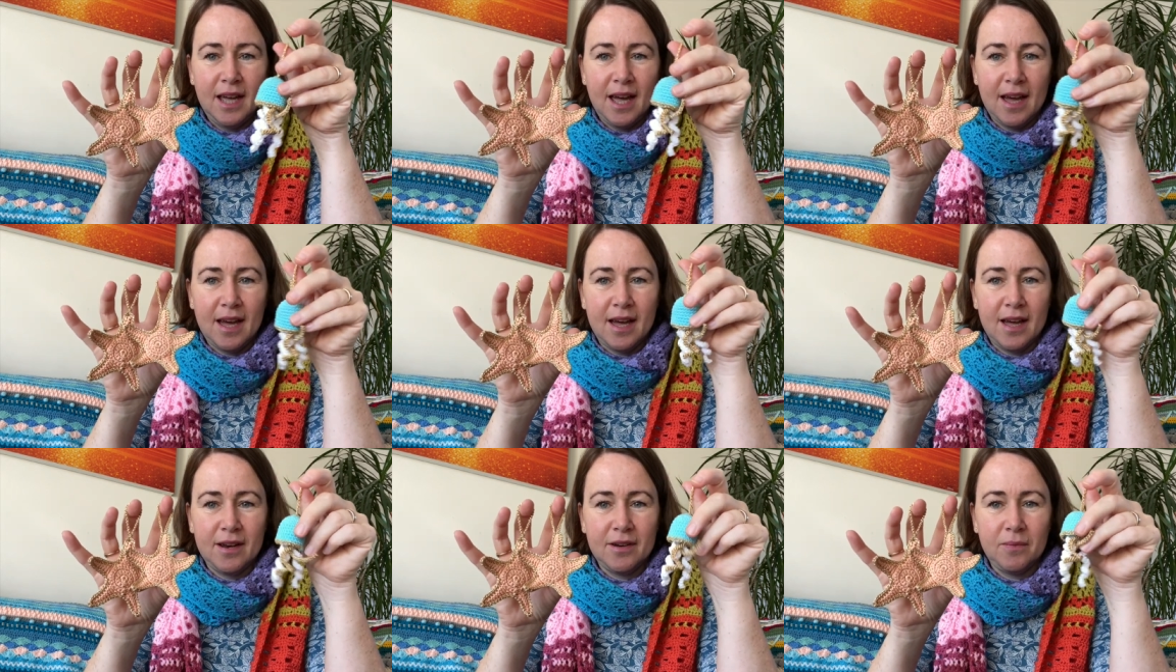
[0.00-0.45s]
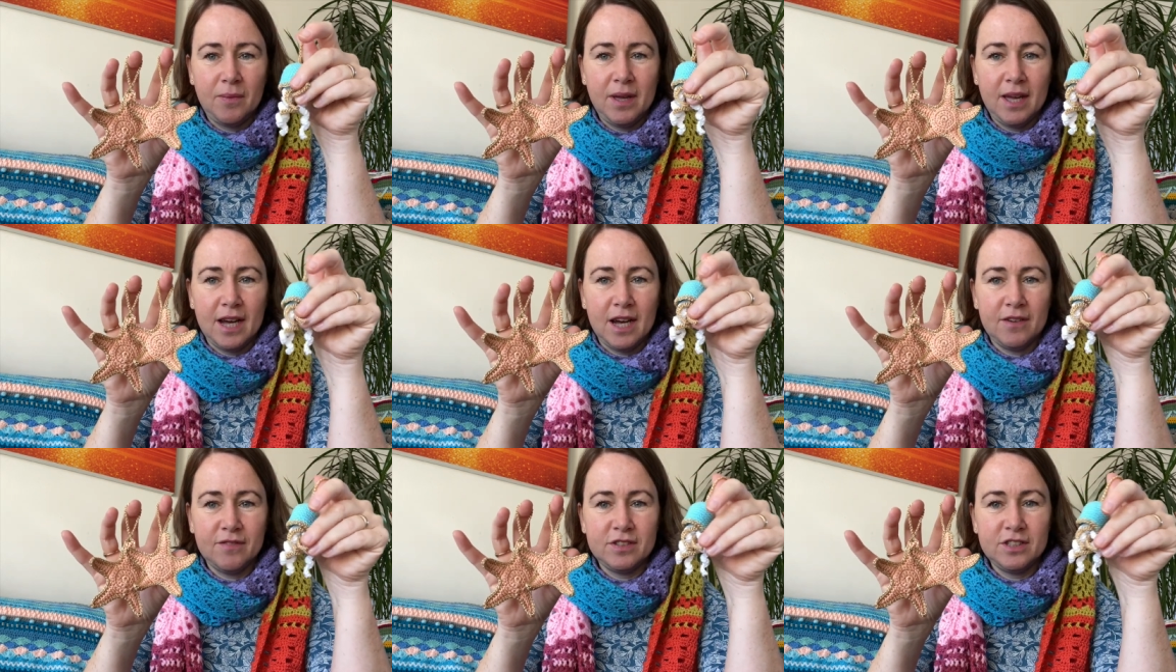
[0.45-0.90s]
And we
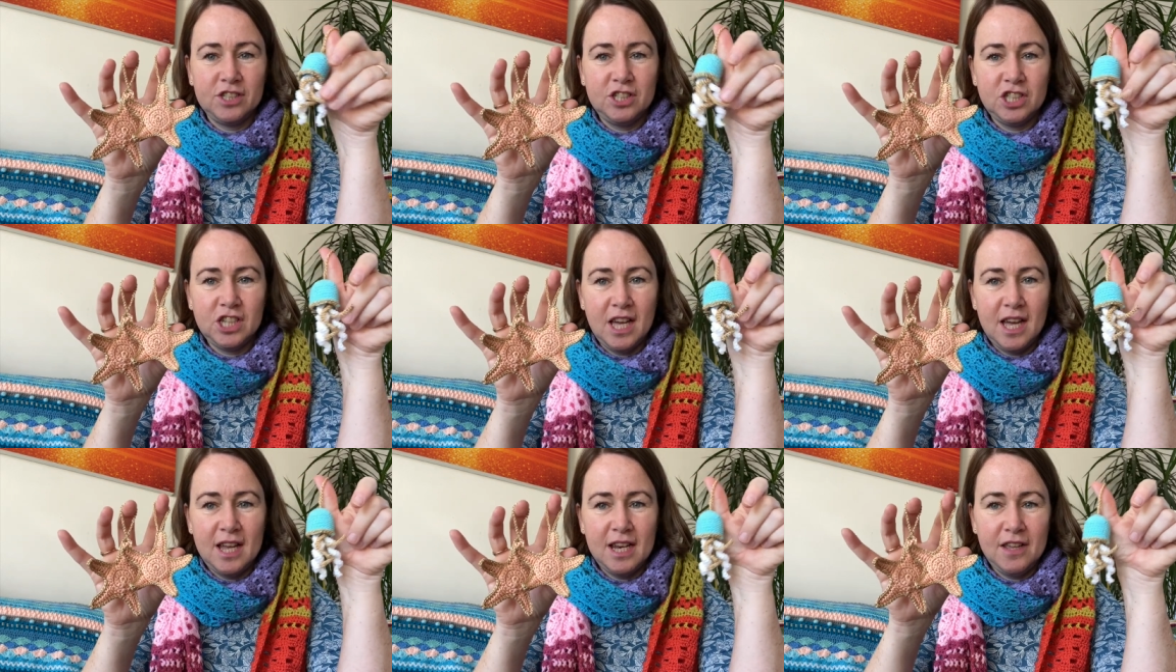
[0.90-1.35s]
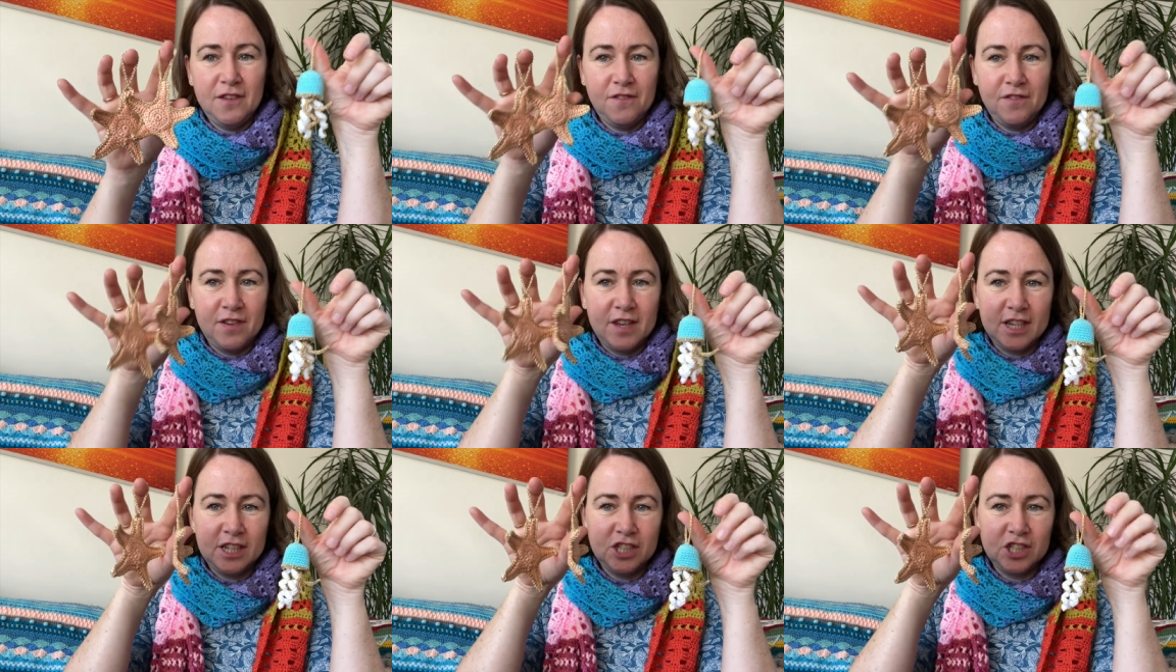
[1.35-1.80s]
have a
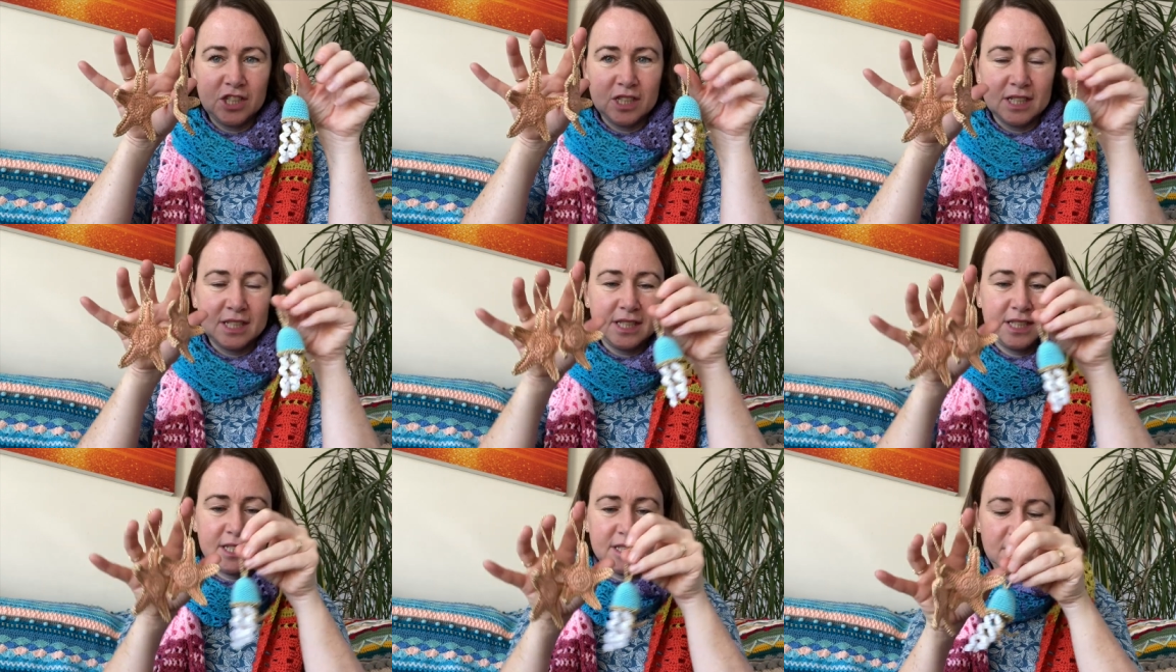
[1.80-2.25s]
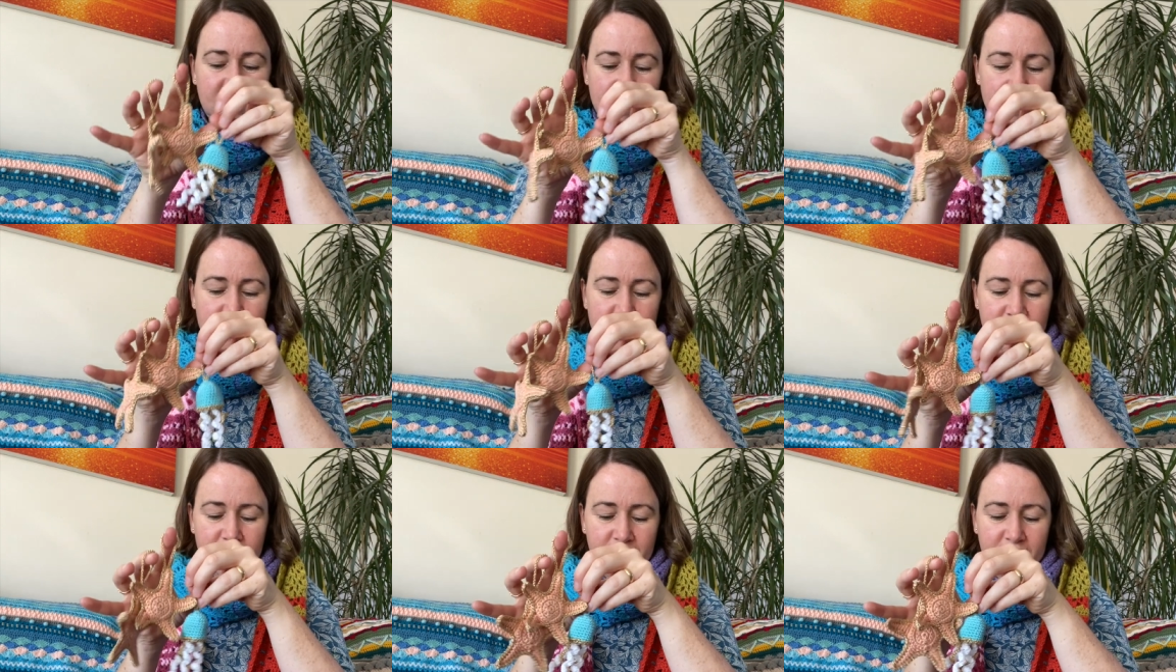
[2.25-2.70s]
jellyfish, a
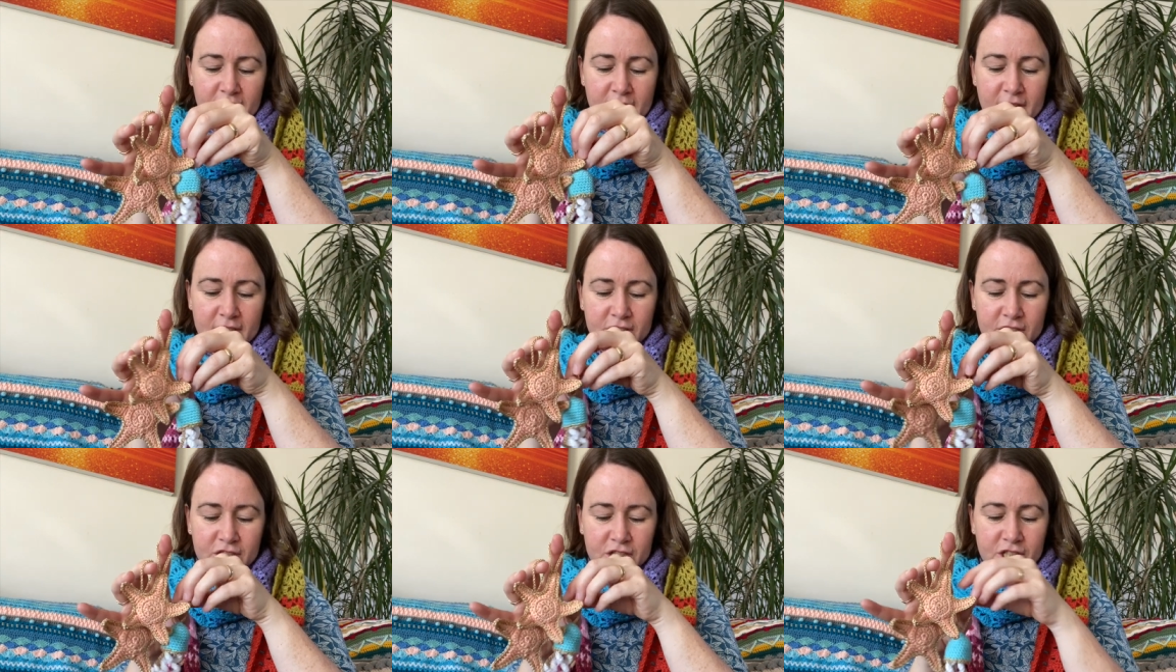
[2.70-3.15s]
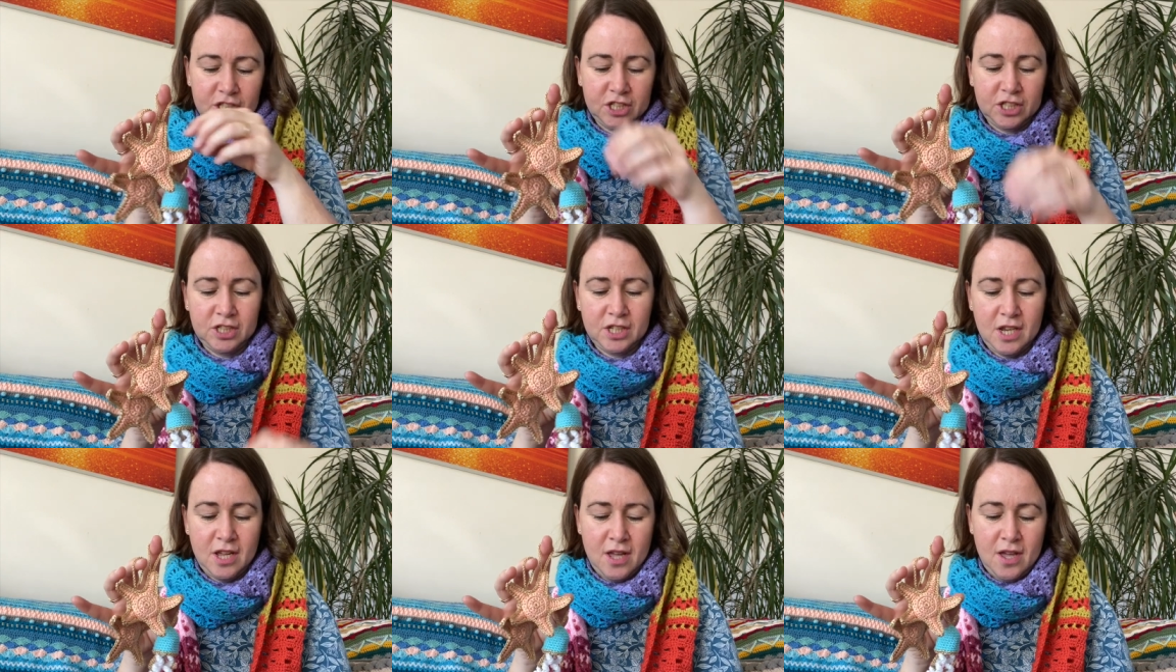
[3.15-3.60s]

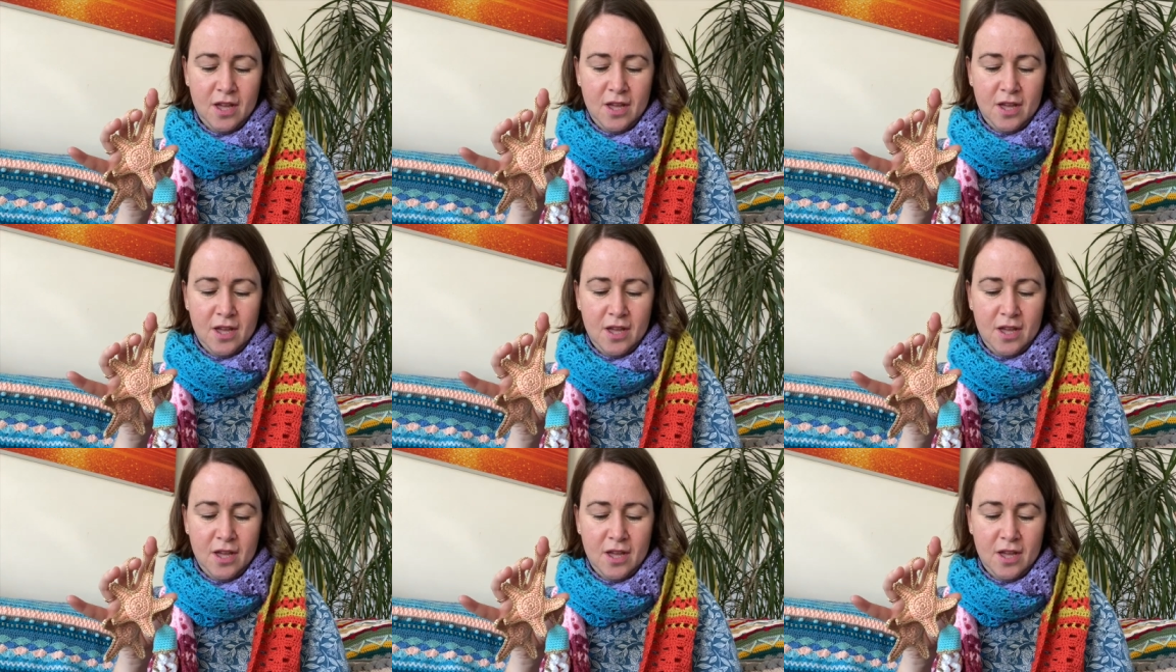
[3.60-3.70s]
starfish.